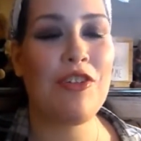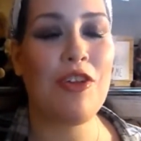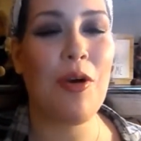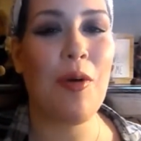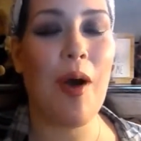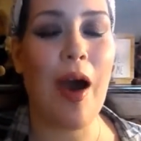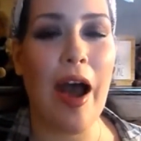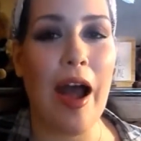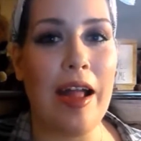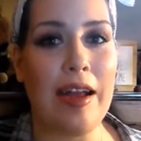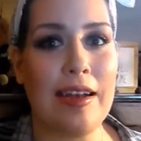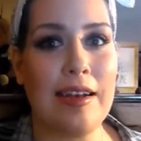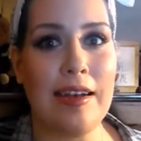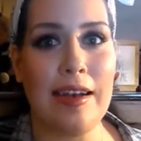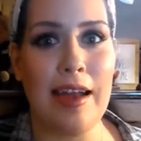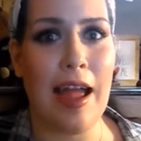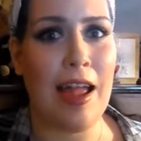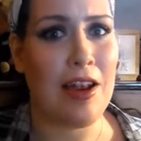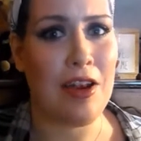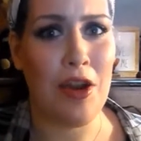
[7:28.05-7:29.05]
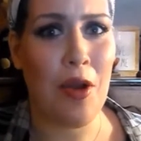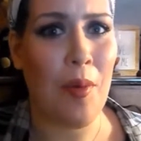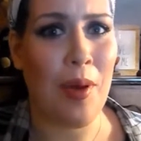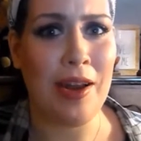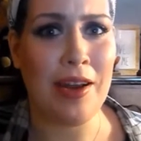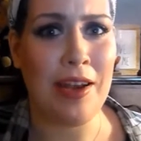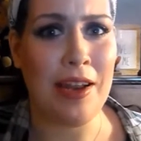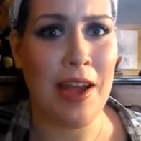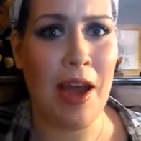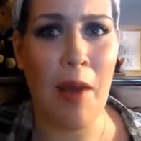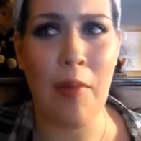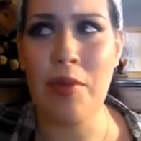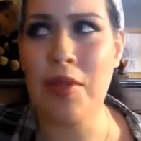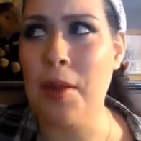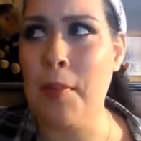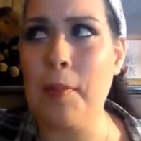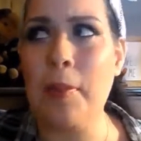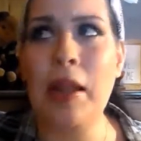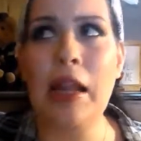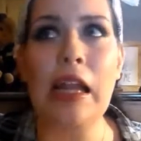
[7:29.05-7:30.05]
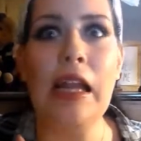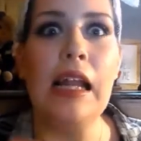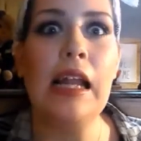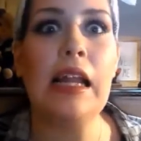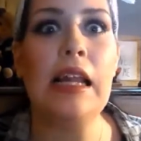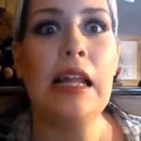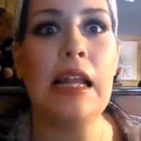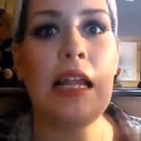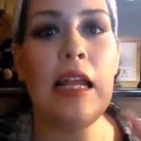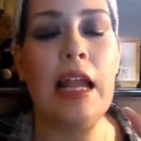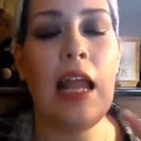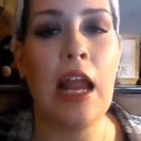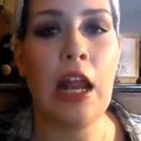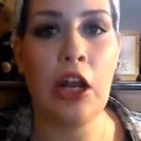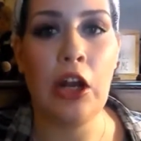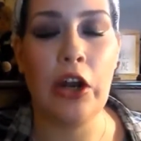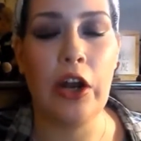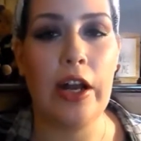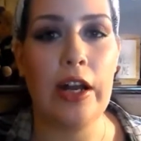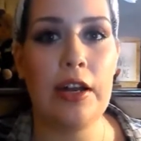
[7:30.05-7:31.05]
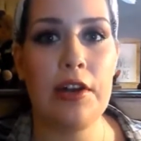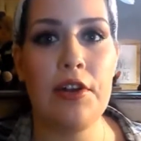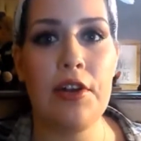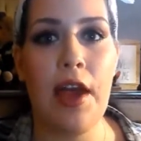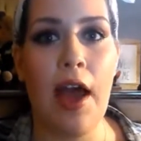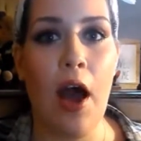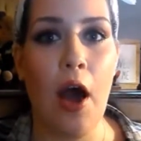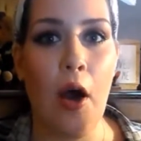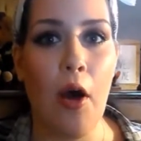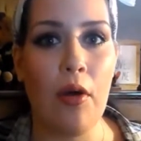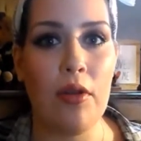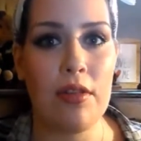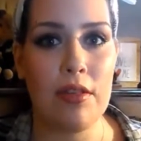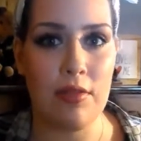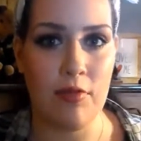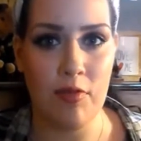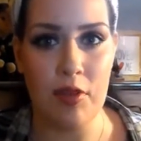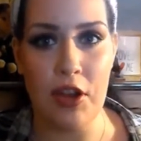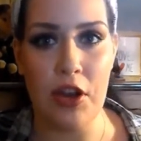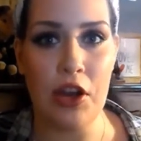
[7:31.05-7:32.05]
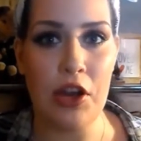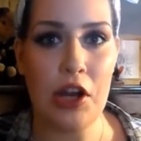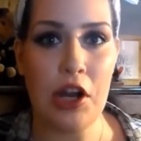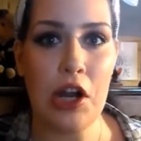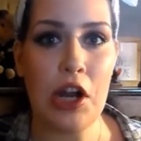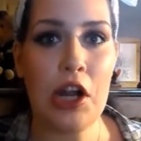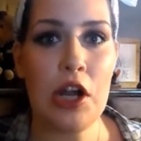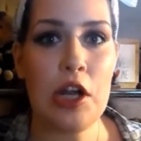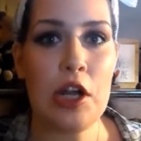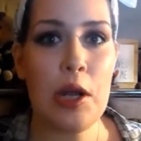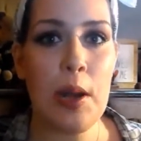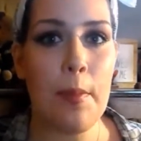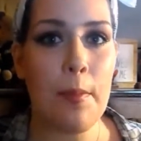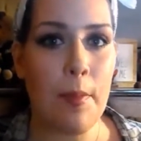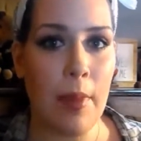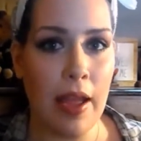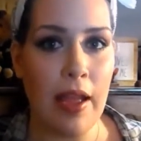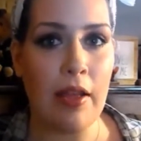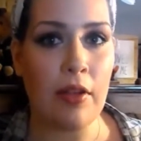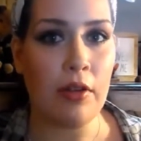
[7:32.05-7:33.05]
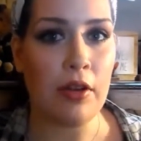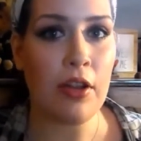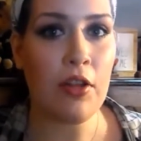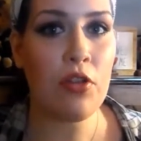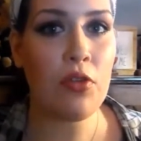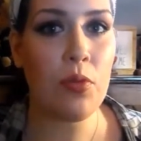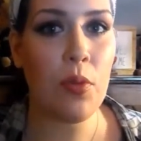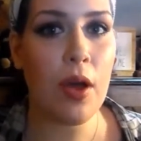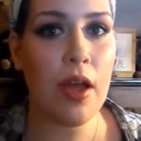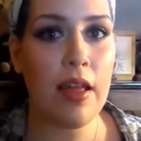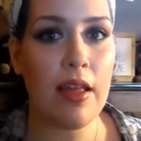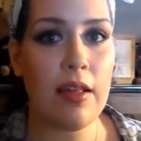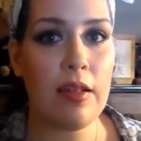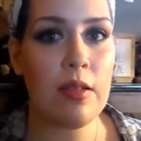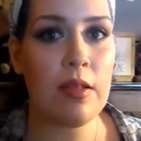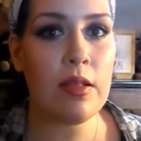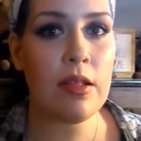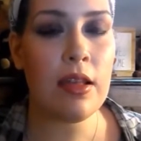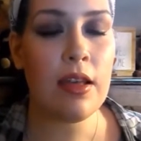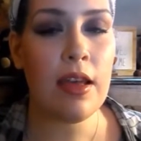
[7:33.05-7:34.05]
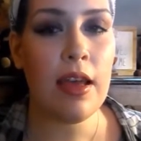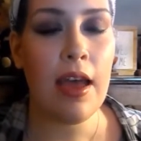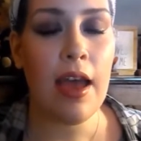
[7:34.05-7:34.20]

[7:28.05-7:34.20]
So I had no idea. I was completely ignorant to how severe my illness was.